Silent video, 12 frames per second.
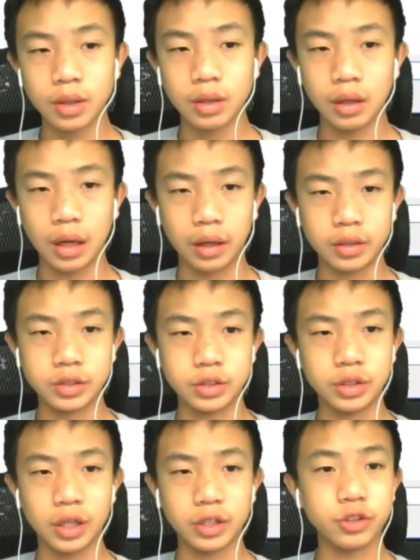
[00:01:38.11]
I
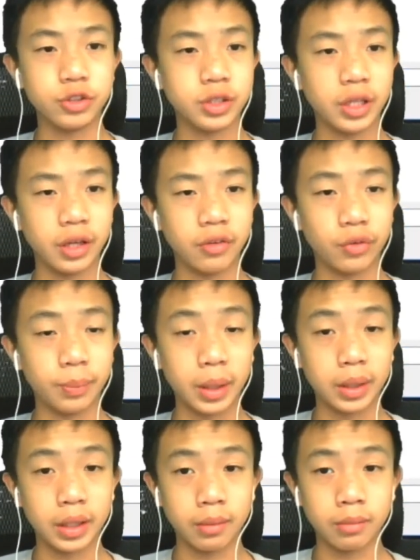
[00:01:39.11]
usually take it from my
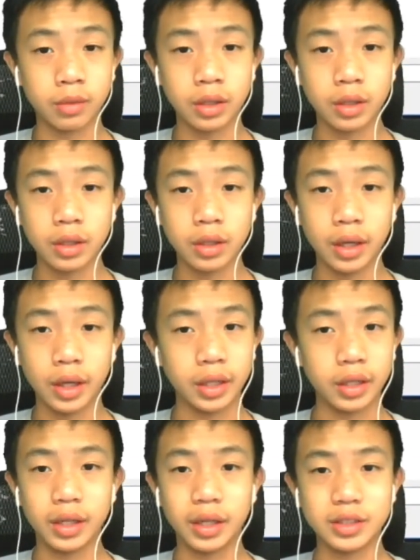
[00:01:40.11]
camera, and yeah,
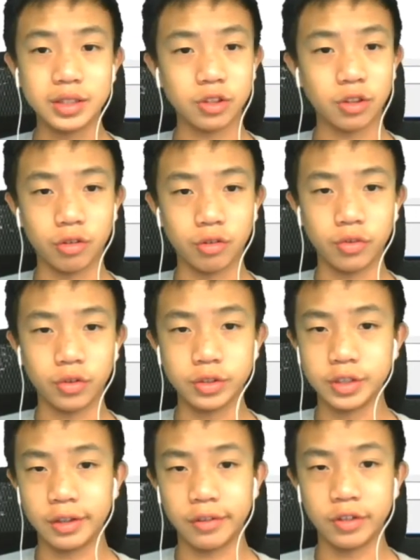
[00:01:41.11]
these are all the photos
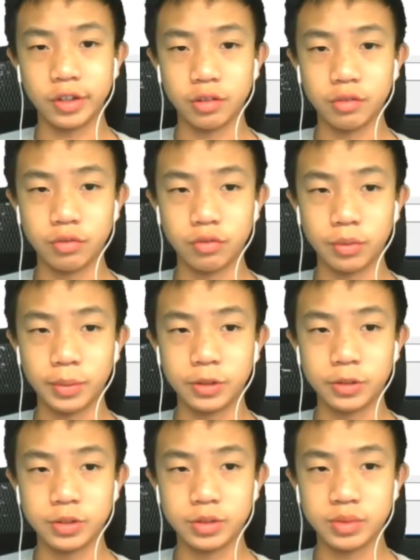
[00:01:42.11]
I've done for my
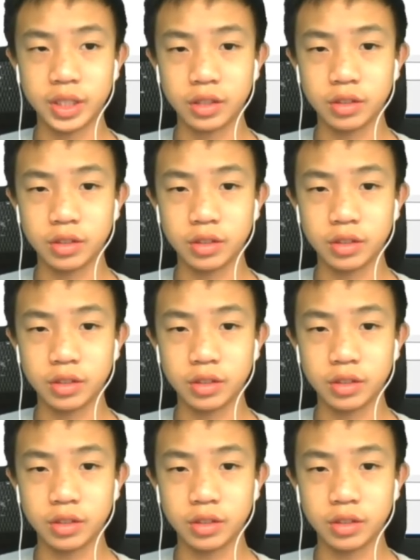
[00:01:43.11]
YouTube channel.